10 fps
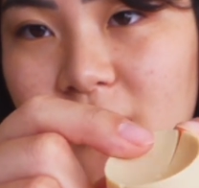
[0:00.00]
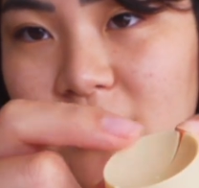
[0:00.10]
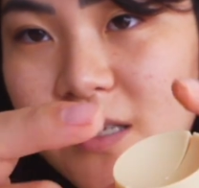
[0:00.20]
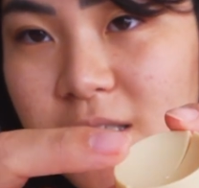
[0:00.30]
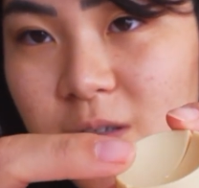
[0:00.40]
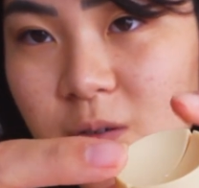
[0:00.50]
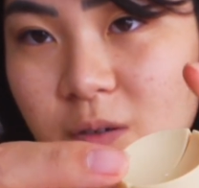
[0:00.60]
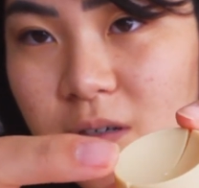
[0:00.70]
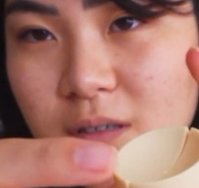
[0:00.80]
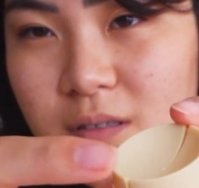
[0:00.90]
are these
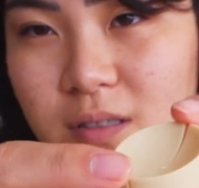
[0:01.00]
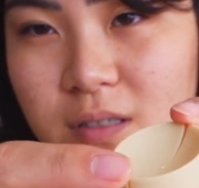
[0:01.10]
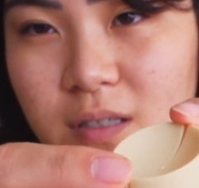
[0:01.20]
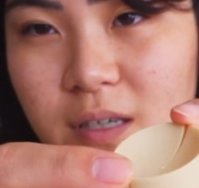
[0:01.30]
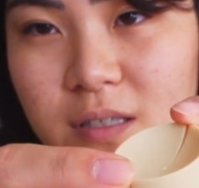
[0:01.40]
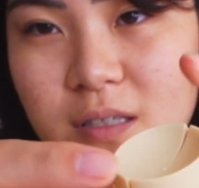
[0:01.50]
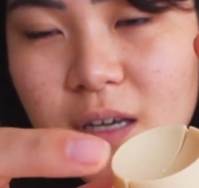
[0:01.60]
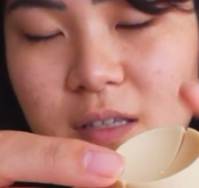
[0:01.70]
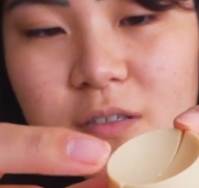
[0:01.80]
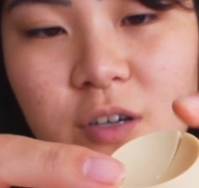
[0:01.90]
little slits
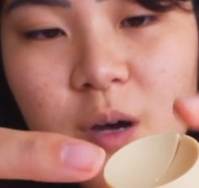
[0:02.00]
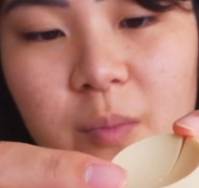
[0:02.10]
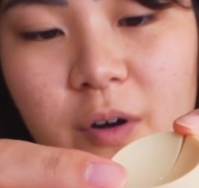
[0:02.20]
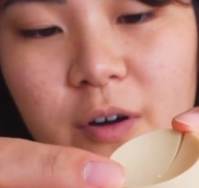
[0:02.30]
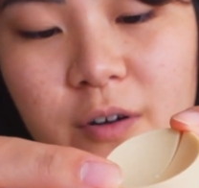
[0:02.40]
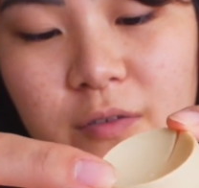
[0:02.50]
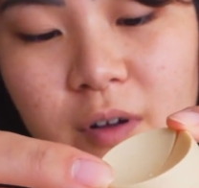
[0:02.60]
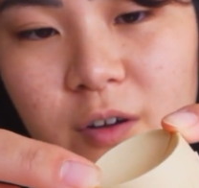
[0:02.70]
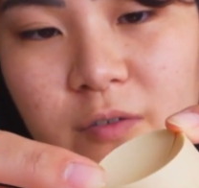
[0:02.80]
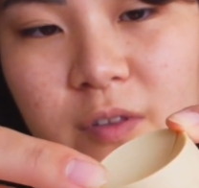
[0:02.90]
at the top of
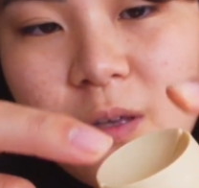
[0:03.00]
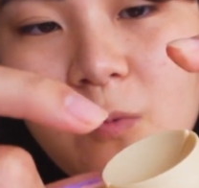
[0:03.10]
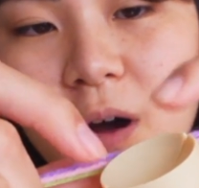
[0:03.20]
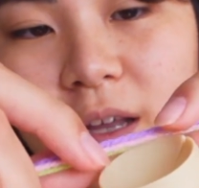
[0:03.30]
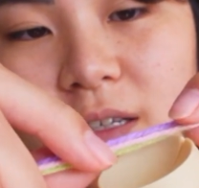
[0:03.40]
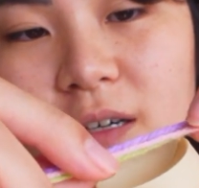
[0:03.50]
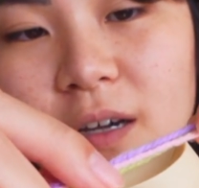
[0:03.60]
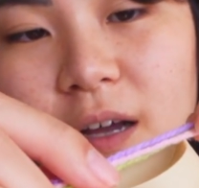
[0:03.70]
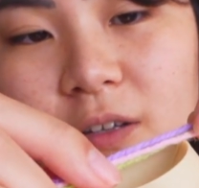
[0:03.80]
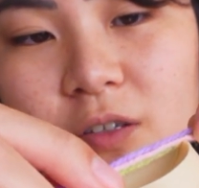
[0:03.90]
the
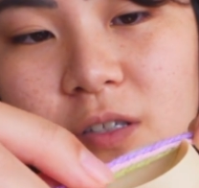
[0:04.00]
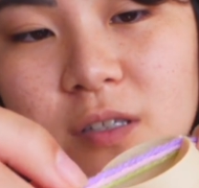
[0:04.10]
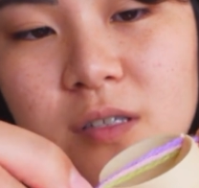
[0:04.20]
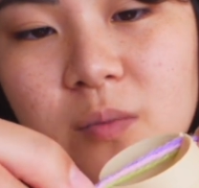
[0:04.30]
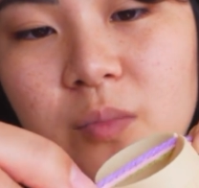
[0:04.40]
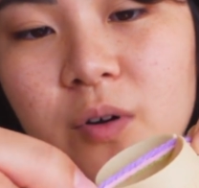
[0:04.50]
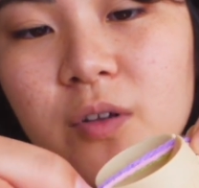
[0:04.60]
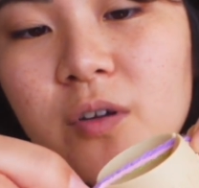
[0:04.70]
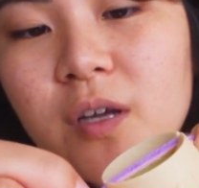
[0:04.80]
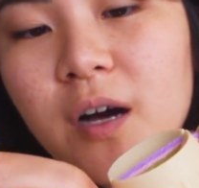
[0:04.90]
winder, and you just put
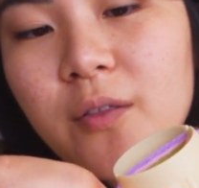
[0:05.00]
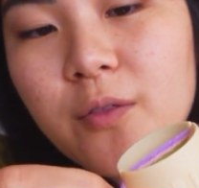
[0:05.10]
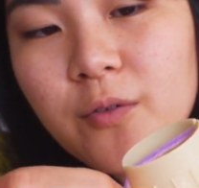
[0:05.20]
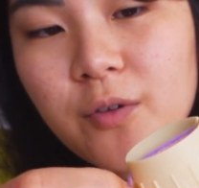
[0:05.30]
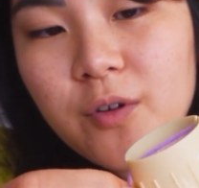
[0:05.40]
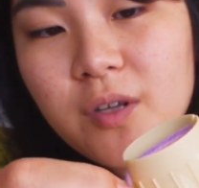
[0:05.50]
your yarn through